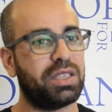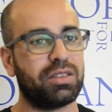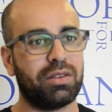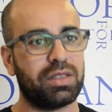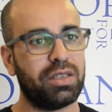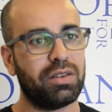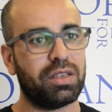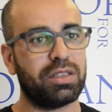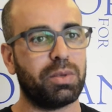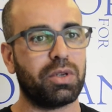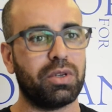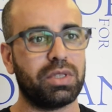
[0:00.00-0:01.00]
to Syrians,
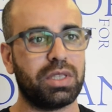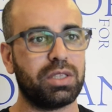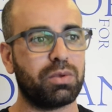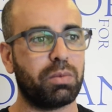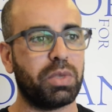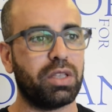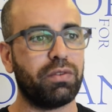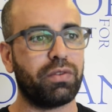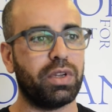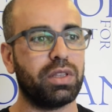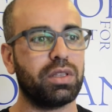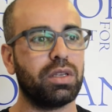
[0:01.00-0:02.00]
because this would be different